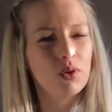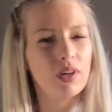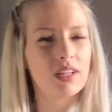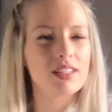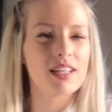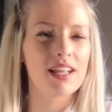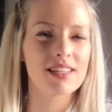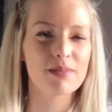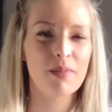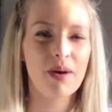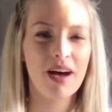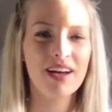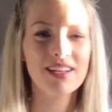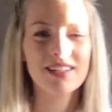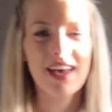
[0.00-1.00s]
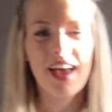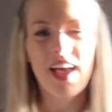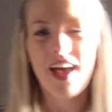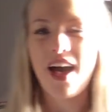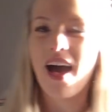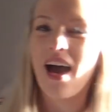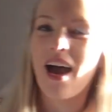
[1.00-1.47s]
Sounds
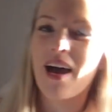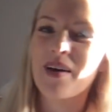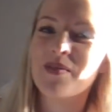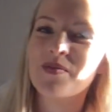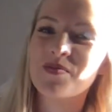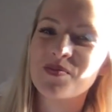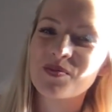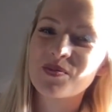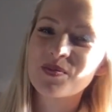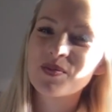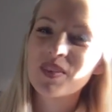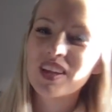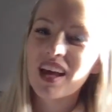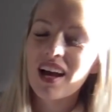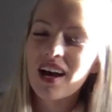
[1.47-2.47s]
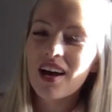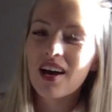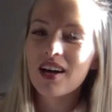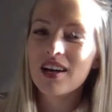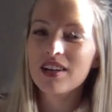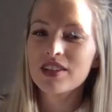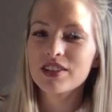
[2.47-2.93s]
amazing.
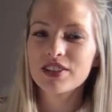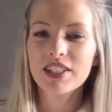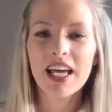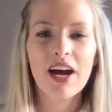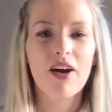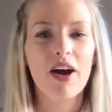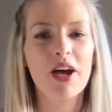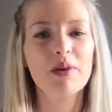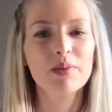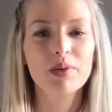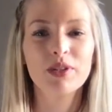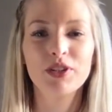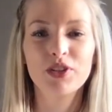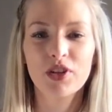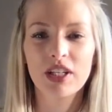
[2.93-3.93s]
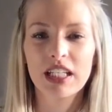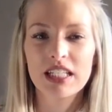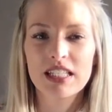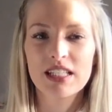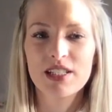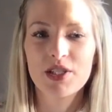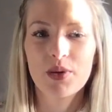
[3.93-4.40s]
So yeah, I hope you enjoy
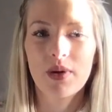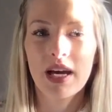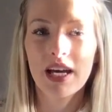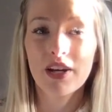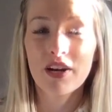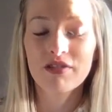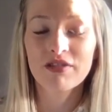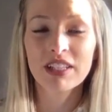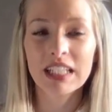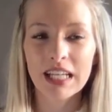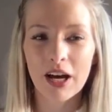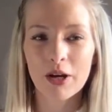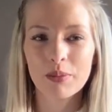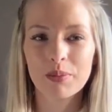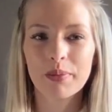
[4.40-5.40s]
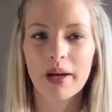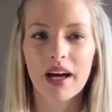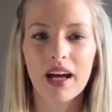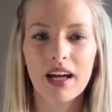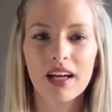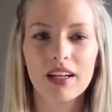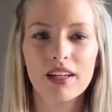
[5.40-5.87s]
listening to it, and I really hope
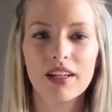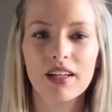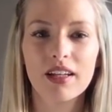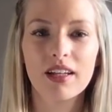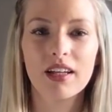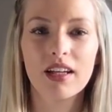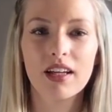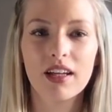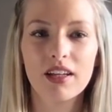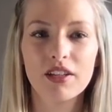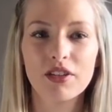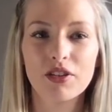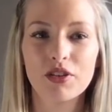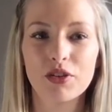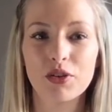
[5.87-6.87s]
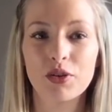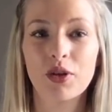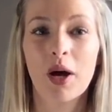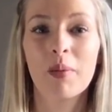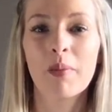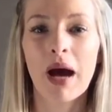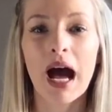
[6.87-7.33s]
that you
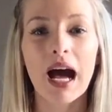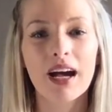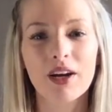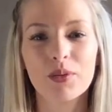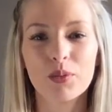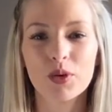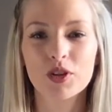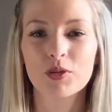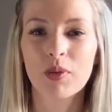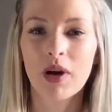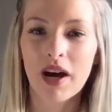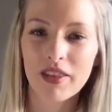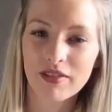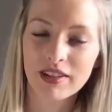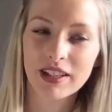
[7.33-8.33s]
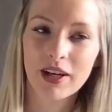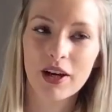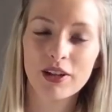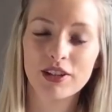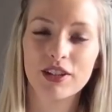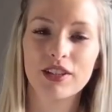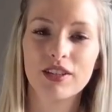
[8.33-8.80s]
come back and watch my other
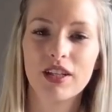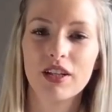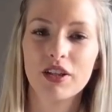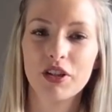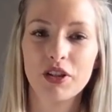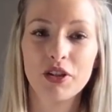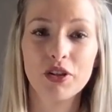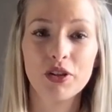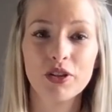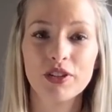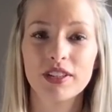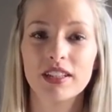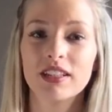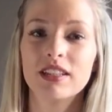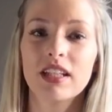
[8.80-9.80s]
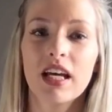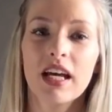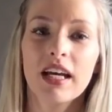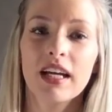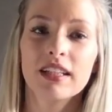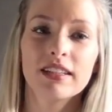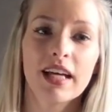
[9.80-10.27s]
videos and use and
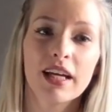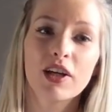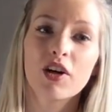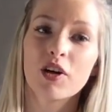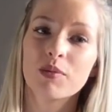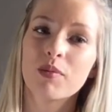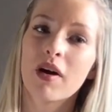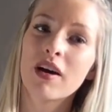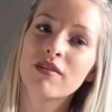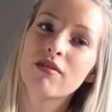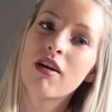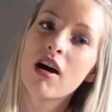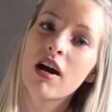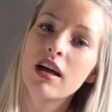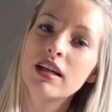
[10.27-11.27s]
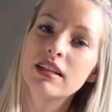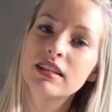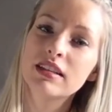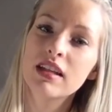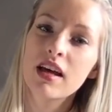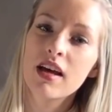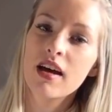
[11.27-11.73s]
take on my
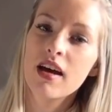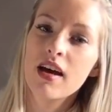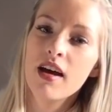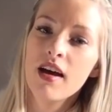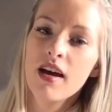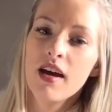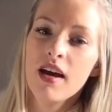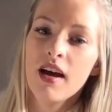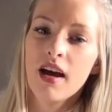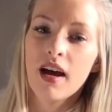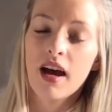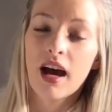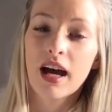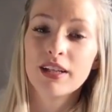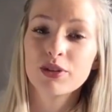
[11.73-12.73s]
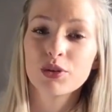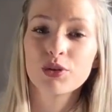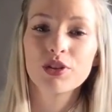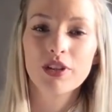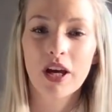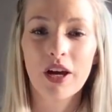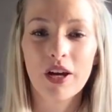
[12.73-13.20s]
advice. And
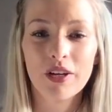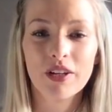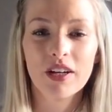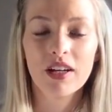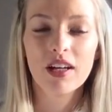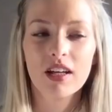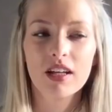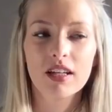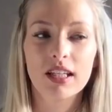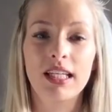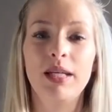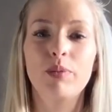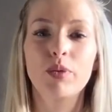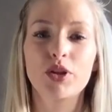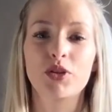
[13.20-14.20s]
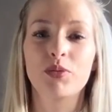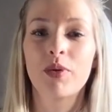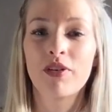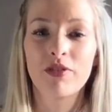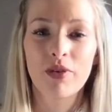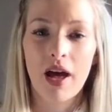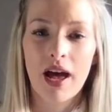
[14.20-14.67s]
also, keep watching my
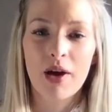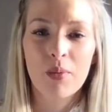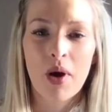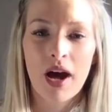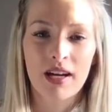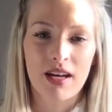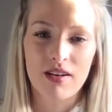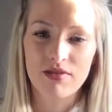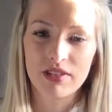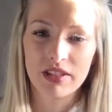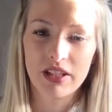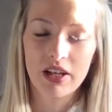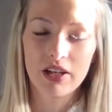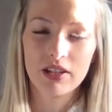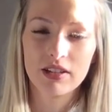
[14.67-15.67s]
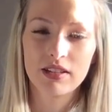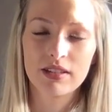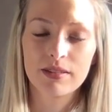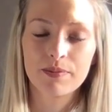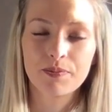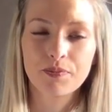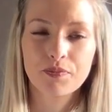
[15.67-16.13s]
workout videos.
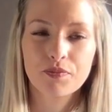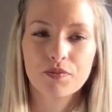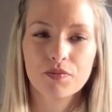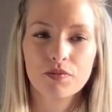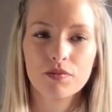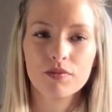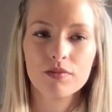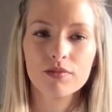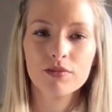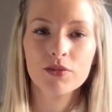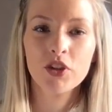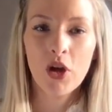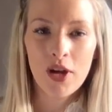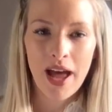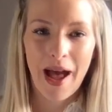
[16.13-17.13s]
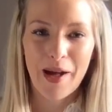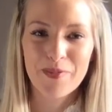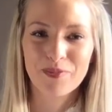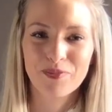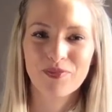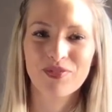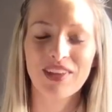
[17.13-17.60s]
So yeah,
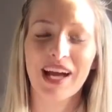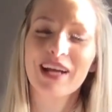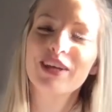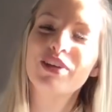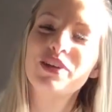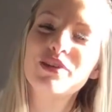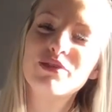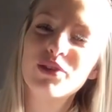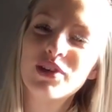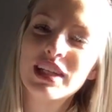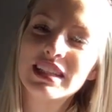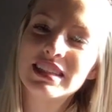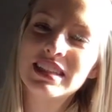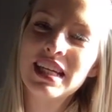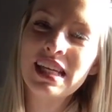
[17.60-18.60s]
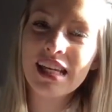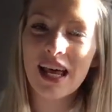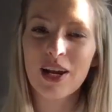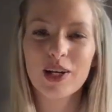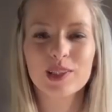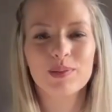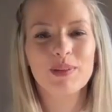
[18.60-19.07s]
thank you for listening, and
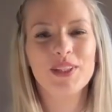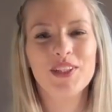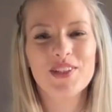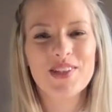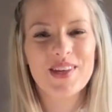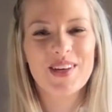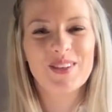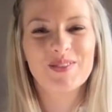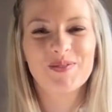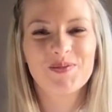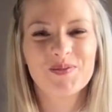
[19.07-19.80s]
I'll speak to you soon.